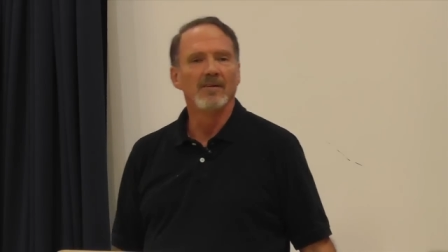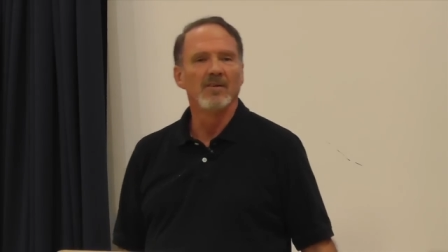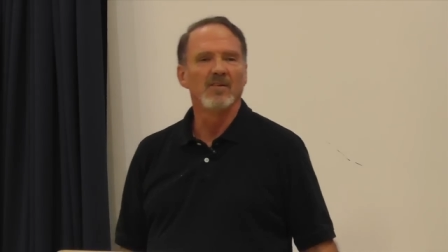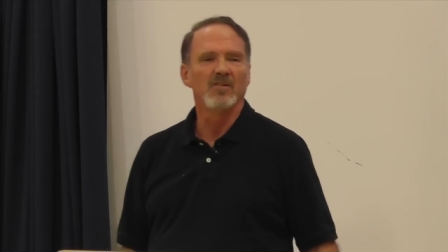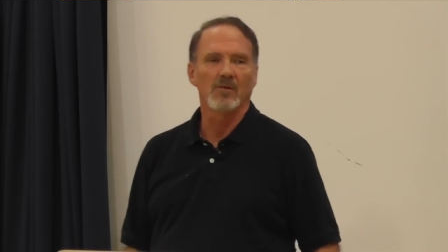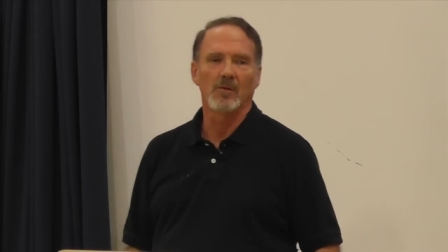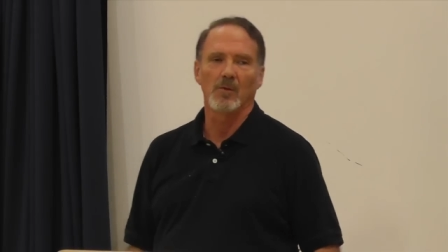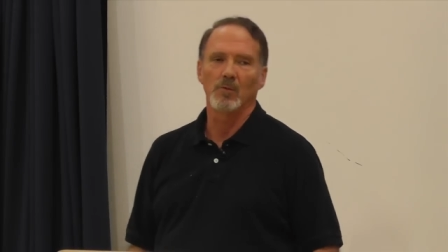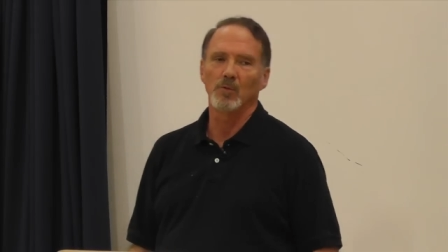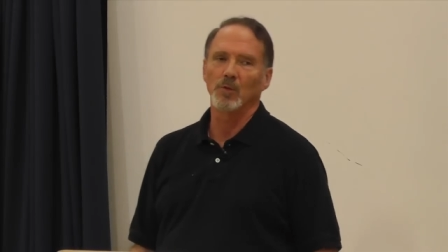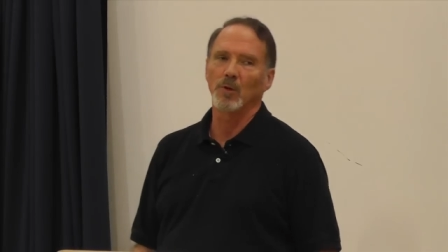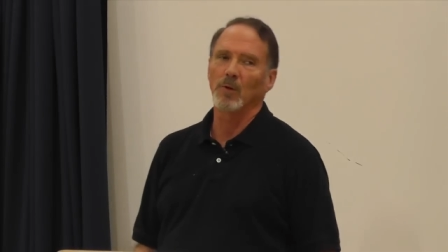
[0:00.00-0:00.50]

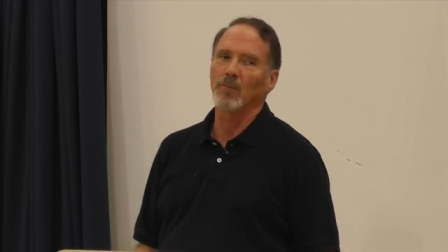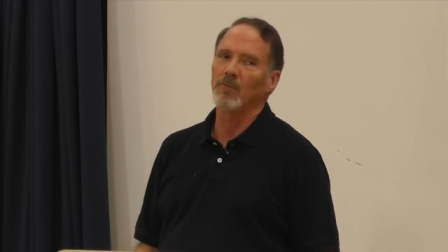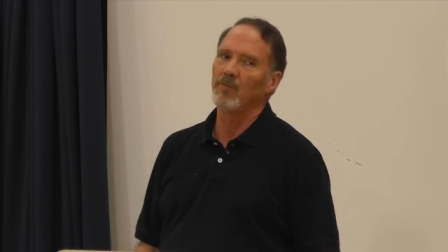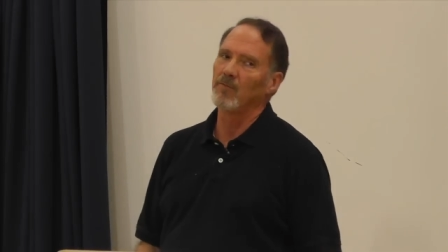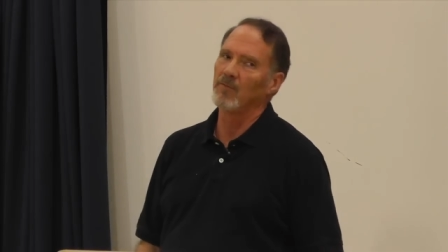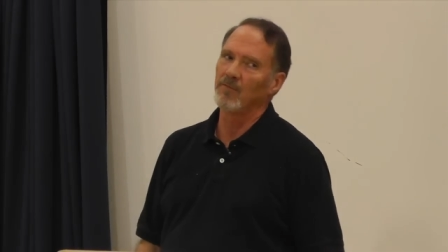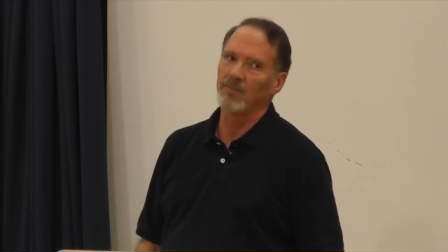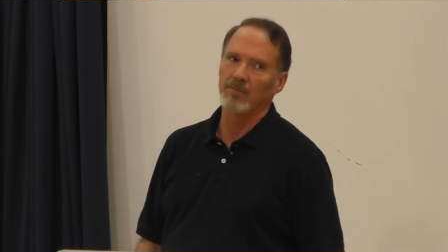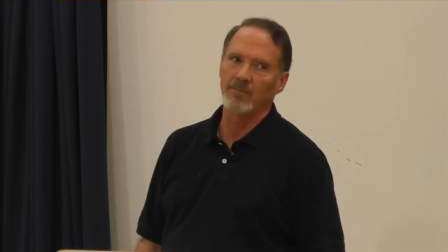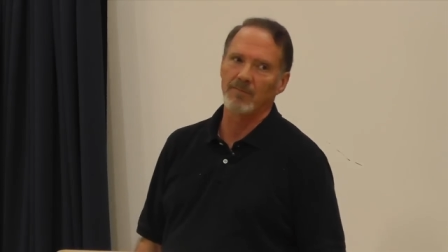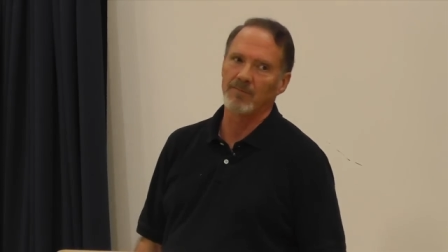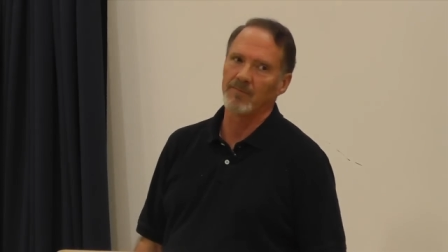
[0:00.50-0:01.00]
It's a real...
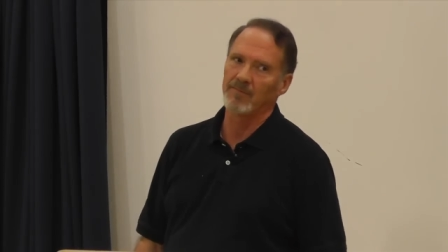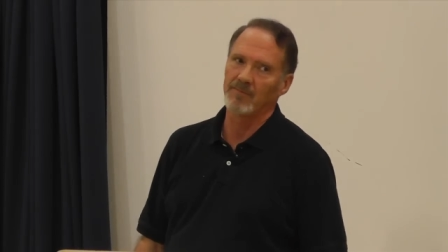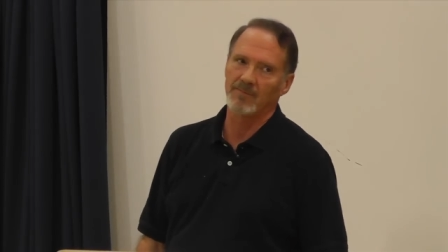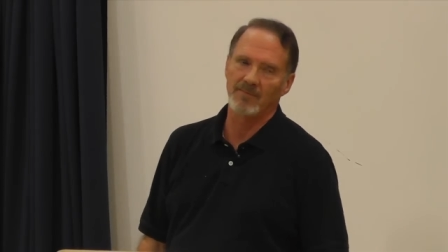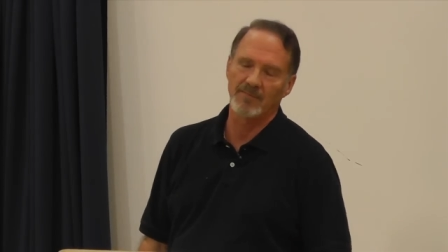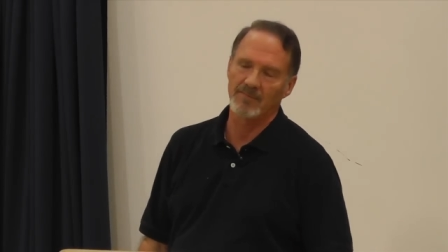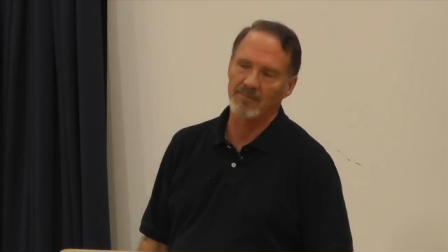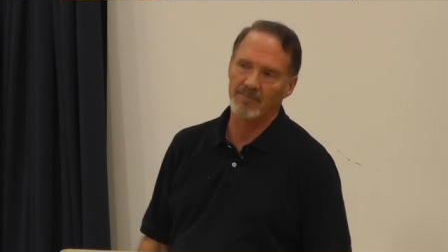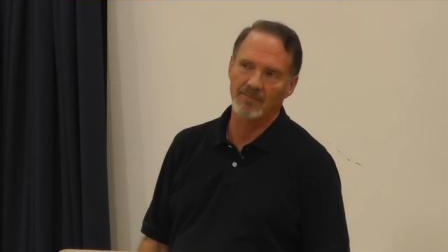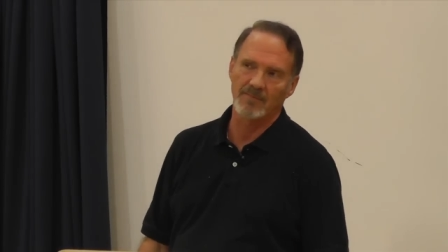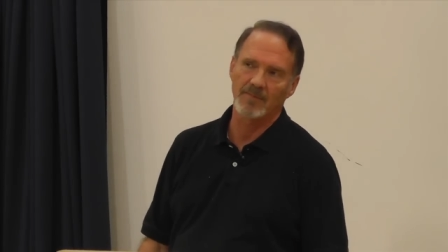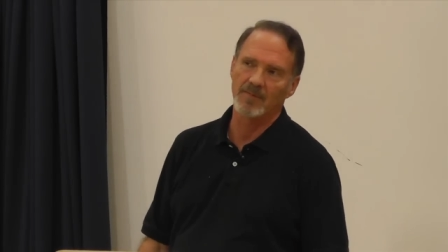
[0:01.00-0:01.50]

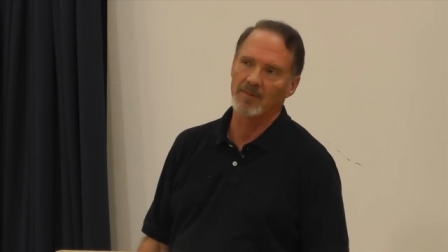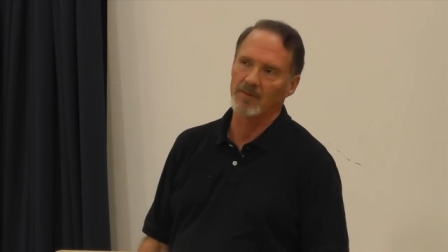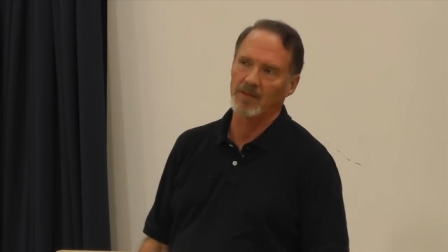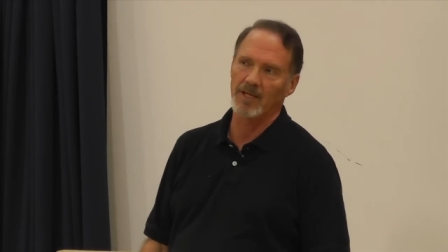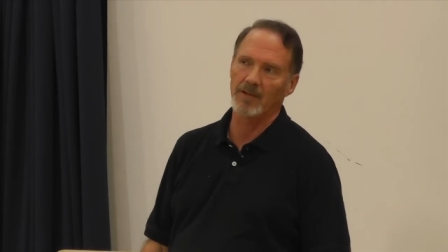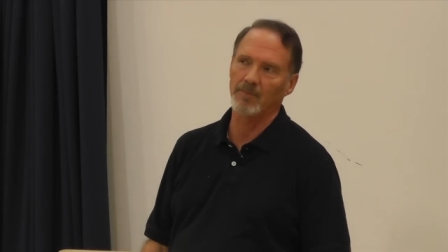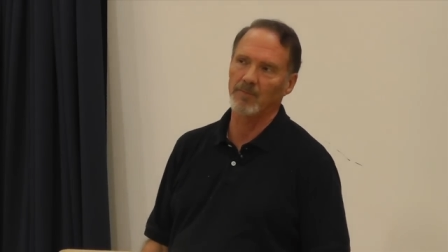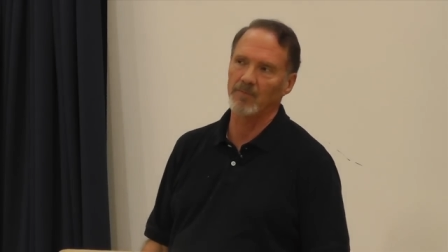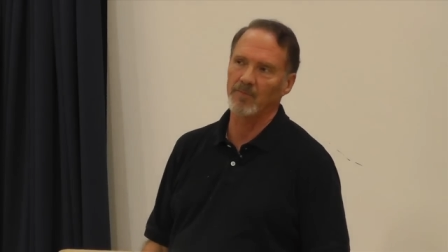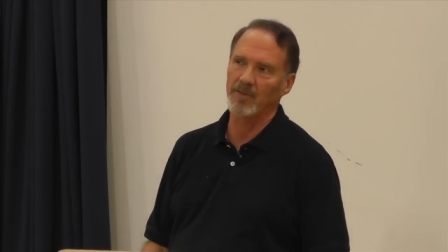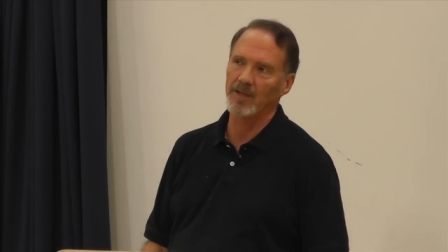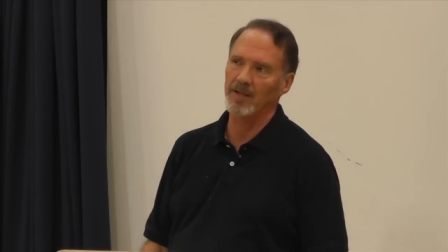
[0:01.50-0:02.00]

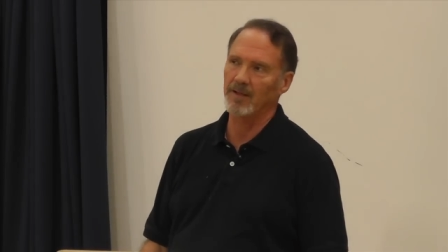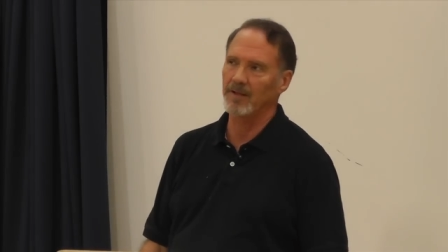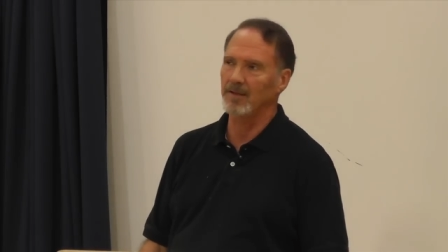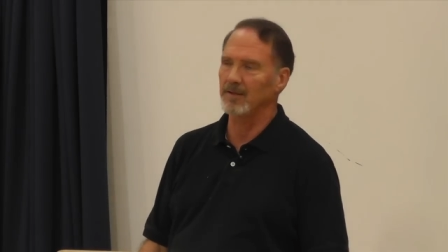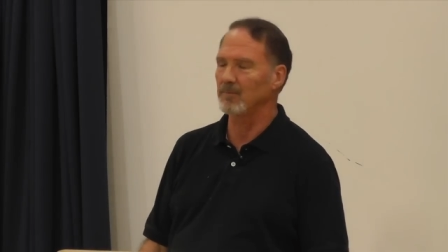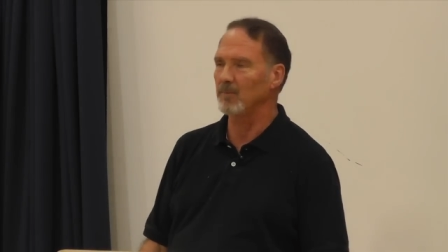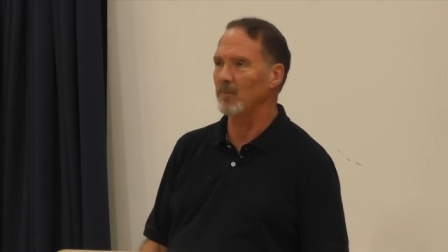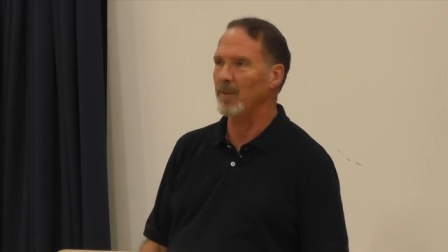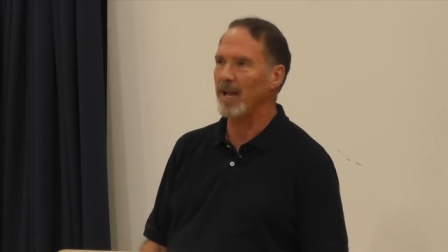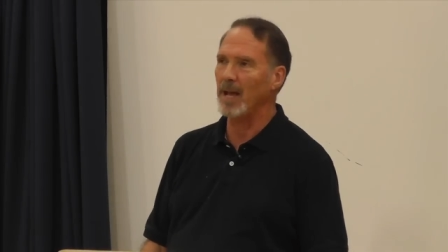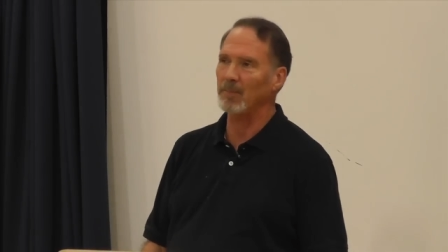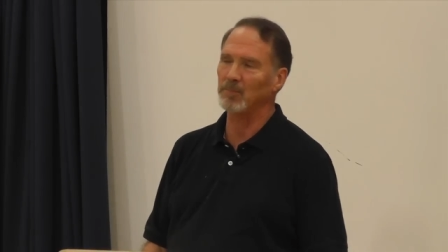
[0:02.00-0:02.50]

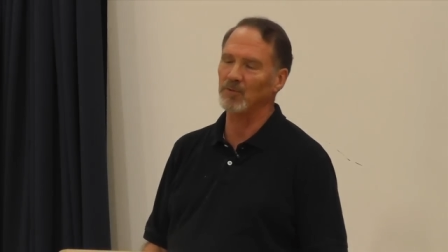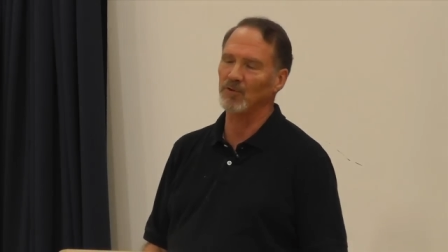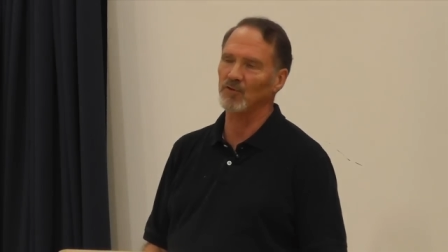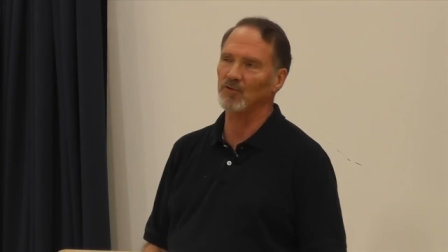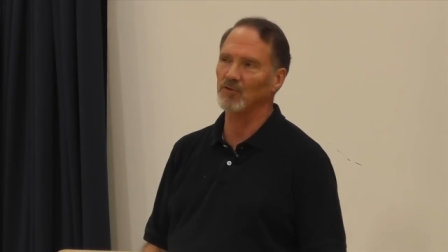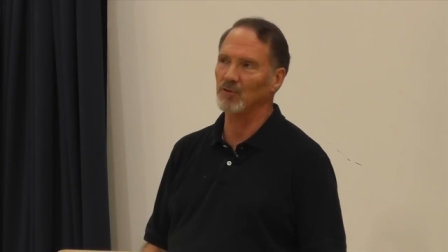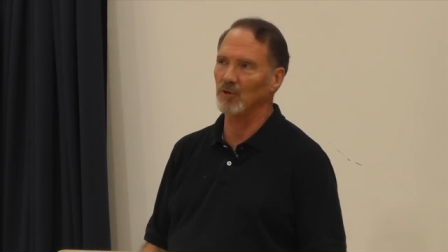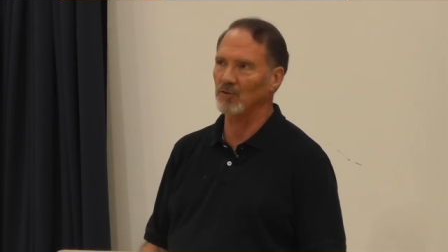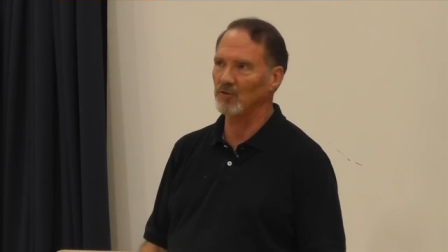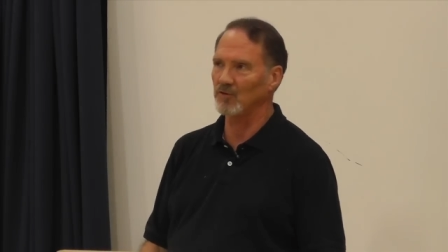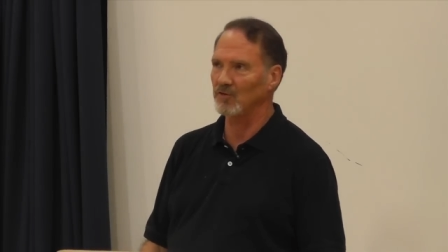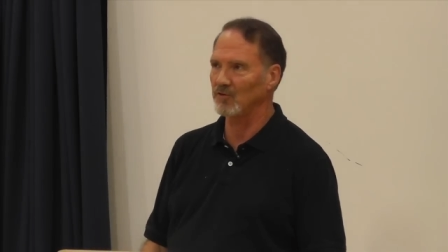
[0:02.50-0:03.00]
in
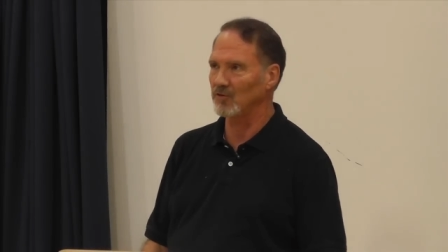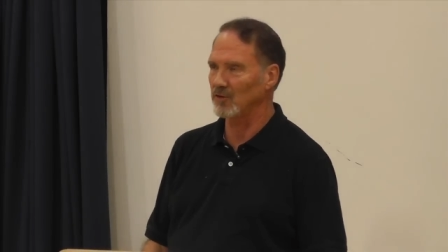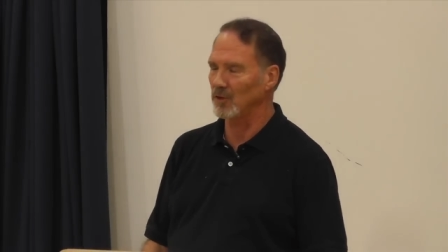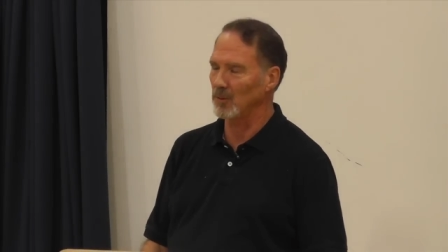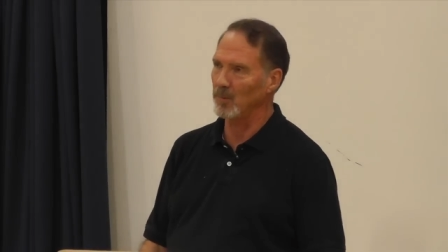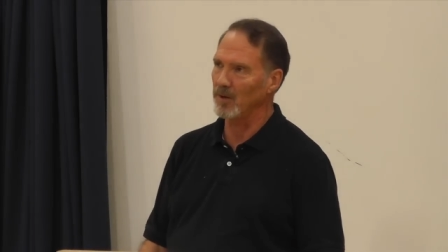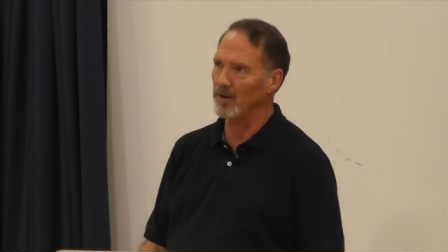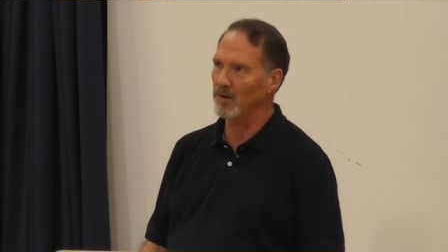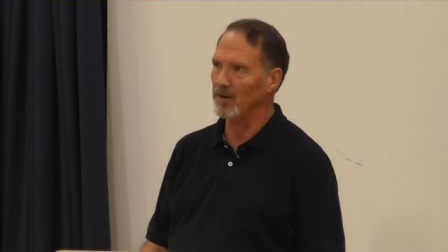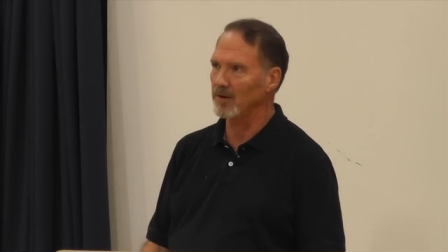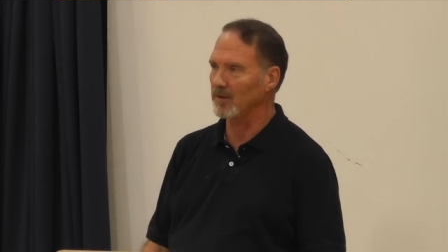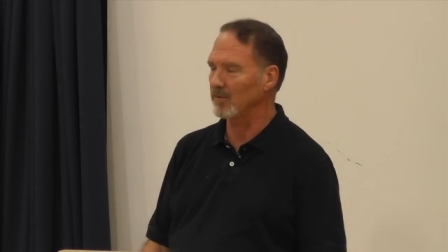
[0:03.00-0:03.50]
Baptist churches in
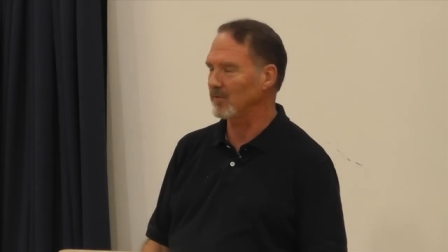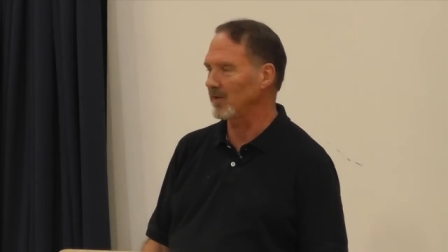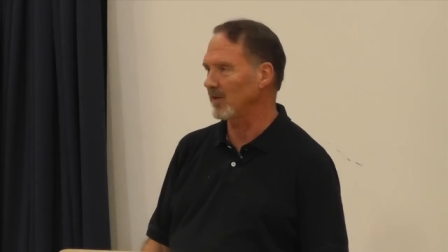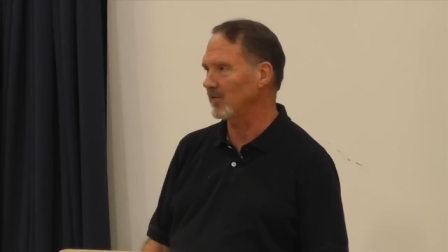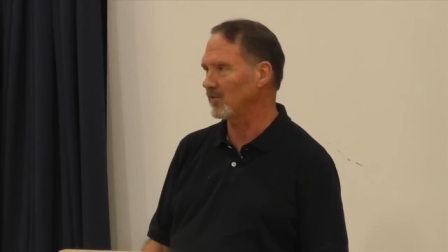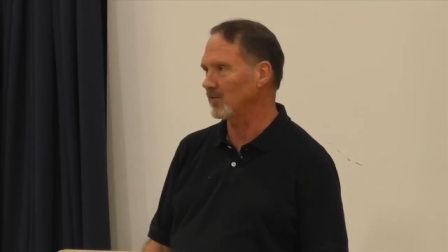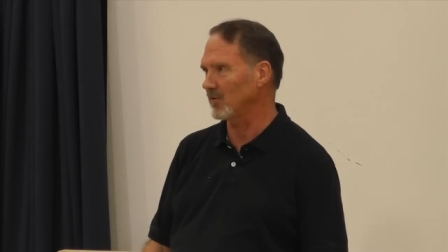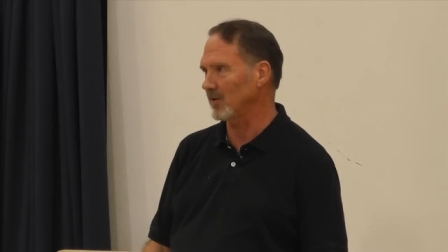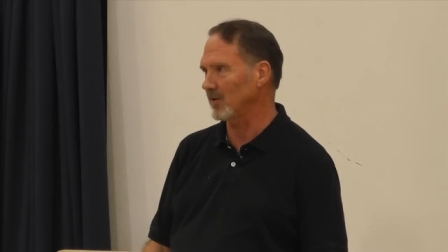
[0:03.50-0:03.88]
America, they